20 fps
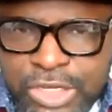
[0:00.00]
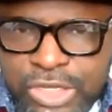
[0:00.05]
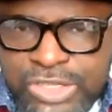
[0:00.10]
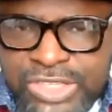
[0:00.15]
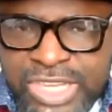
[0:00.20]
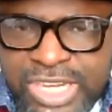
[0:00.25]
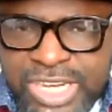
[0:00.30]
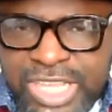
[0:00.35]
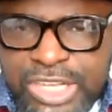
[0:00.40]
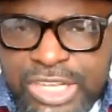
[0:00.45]
You
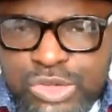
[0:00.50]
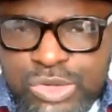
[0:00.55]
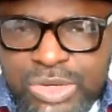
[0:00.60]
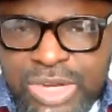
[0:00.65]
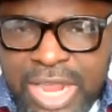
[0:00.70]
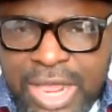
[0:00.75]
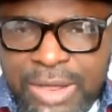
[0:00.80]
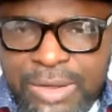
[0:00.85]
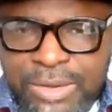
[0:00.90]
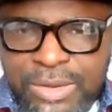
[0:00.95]
see the
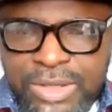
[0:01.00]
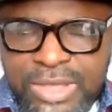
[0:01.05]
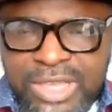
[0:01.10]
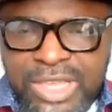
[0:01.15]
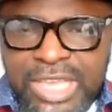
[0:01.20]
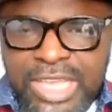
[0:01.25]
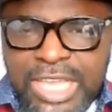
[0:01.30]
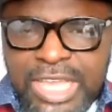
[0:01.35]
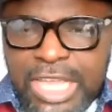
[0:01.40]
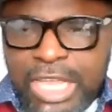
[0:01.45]
issue now?
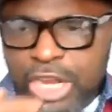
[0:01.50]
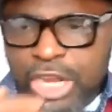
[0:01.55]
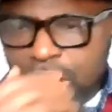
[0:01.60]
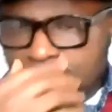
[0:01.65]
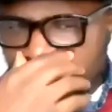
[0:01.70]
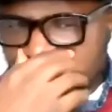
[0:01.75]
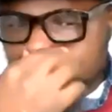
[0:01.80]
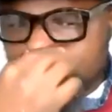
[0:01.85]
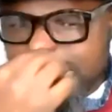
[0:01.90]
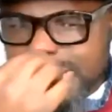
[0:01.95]
A
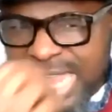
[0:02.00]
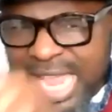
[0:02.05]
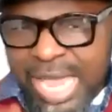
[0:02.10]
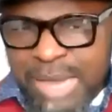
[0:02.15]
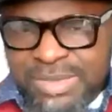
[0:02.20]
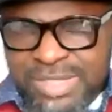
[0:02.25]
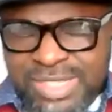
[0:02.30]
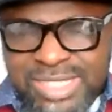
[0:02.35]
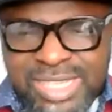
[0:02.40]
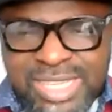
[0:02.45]
lot of
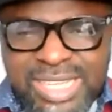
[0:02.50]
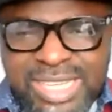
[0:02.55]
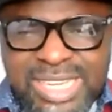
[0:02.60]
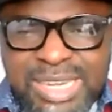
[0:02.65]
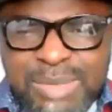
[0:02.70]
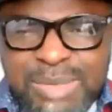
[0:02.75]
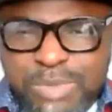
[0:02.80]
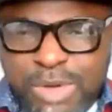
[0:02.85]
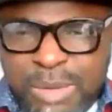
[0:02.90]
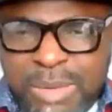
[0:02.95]
times,
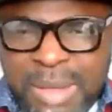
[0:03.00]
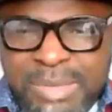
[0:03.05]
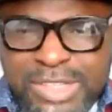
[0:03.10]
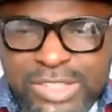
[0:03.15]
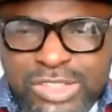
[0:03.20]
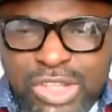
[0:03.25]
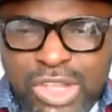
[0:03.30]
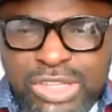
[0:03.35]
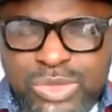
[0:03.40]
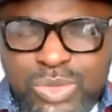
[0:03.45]
the problem
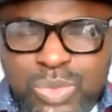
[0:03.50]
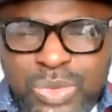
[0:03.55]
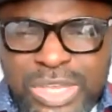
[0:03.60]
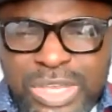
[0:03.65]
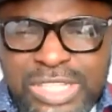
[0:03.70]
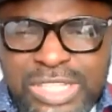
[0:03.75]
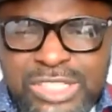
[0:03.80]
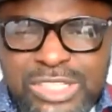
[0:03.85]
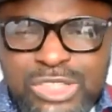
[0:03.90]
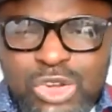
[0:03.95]
is not
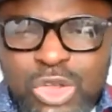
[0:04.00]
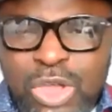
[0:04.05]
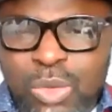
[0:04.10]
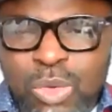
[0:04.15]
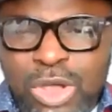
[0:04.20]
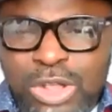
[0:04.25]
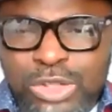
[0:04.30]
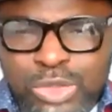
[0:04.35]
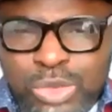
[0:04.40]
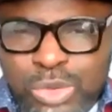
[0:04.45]
with
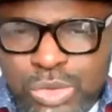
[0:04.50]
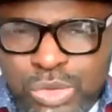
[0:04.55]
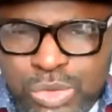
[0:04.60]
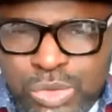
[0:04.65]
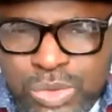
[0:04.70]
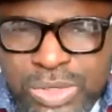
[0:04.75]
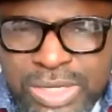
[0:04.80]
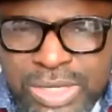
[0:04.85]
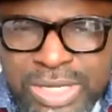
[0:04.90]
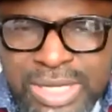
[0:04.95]
knowing what to
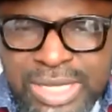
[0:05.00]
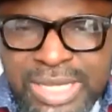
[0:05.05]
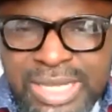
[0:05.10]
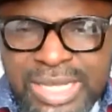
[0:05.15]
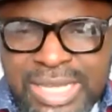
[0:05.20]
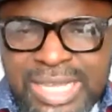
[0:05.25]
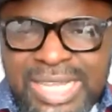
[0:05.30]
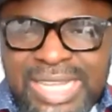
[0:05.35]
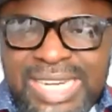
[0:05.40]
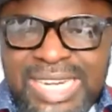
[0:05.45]
do.
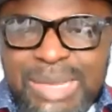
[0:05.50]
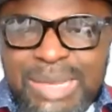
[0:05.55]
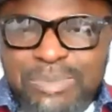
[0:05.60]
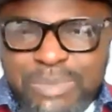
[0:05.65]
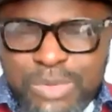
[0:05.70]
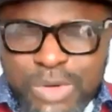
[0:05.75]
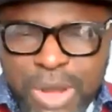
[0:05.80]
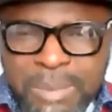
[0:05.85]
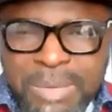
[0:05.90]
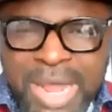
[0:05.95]
The
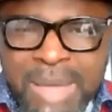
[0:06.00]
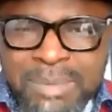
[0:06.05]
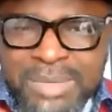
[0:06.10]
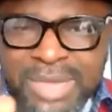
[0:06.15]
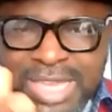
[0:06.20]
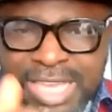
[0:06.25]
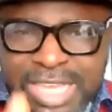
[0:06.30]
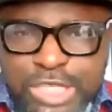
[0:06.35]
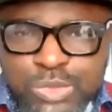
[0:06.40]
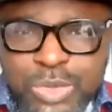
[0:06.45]

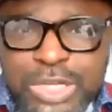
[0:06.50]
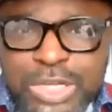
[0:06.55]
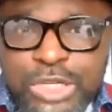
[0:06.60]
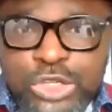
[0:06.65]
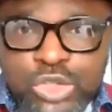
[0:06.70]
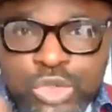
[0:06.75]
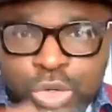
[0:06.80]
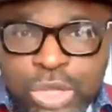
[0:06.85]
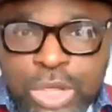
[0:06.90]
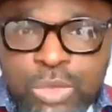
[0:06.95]
problem is
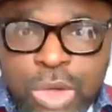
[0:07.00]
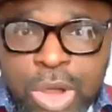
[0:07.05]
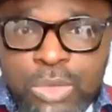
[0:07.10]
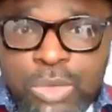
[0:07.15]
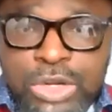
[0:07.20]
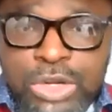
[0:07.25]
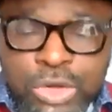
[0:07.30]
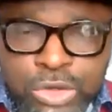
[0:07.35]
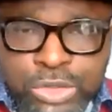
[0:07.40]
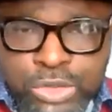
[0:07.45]
with doing
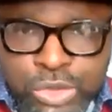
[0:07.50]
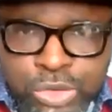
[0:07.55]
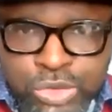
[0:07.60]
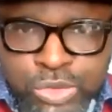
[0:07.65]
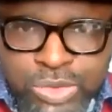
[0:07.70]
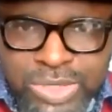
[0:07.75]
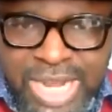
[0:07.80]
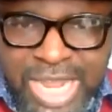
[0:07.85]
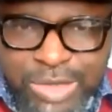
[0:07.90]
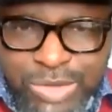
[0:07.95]
what we know to
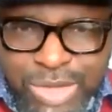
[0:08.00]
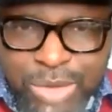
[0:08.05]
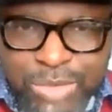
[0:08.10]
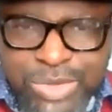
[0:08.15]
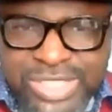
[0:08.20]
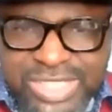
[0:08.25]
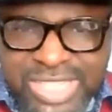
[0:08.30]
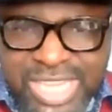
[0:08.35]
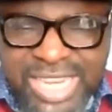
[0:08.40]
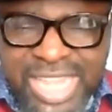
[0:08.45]
do. That's why
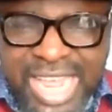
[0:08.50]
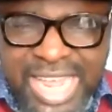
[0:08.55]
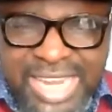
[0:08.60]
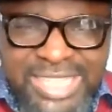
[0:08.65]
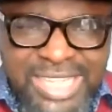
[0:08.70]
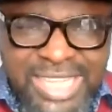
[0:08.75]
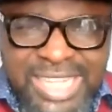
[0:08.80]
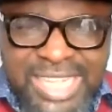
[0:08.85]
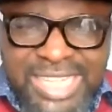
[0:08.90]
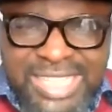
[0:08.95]
we say
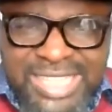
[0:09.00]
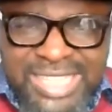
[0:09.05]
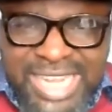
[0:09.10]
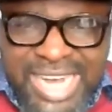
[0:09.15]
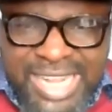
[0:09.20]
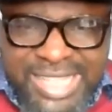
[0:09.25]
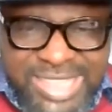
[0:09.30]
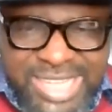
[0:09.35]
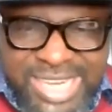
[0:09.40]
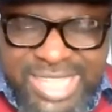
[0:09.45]
that
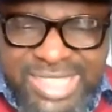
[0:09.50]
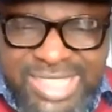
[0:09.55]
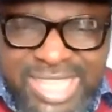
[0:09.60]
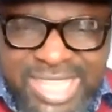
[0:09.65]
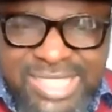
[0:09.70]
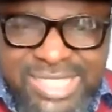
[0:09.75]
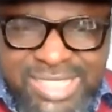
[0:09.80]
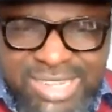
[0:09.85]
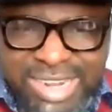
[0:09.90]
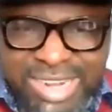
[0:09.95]
there are three
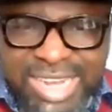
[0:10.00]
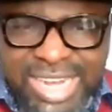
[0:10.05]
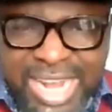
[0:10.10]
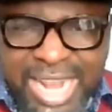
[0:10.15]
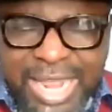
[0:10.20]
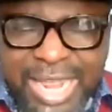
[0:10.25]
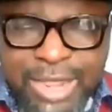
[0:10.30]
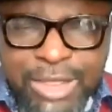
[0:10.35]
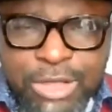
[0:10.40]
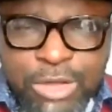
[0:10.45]
things
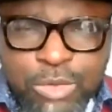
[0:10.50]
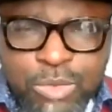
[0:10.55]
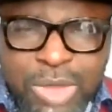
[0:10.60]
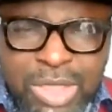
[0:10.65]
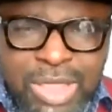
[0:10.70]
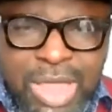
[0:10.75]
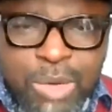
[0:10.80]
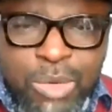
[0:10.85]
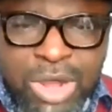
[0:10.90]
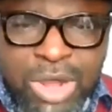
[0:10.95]
critical
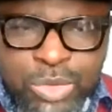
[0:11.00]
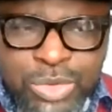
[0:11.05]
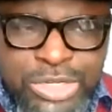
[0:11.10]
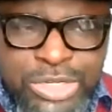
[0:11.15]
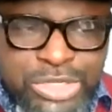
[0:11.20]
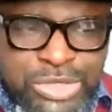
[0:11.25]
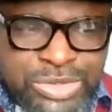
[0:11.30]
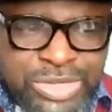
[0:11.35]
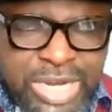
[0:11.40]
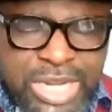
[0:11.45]
when you are working
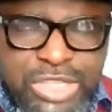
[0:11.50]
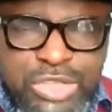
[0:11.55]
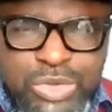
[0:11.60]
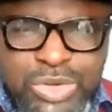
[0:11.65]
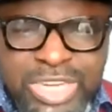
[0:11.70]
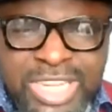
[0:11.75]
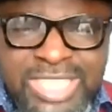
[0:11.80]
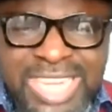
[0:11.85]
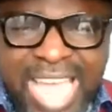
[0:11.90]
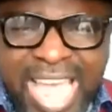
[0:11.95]
with children.
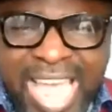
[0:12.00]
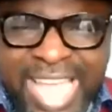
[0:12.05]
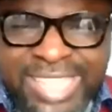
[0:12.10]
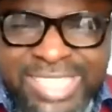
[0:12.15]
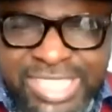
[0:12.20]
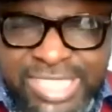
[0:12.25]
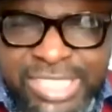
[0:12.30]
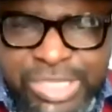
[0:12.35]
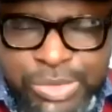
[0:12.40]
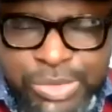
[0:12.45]
You need
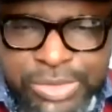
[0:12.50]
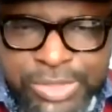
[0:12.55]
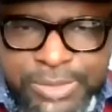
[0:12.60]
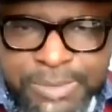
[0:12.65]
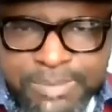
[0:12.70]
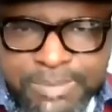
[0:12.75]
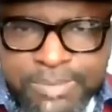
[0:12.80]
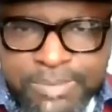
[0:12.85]
attitude.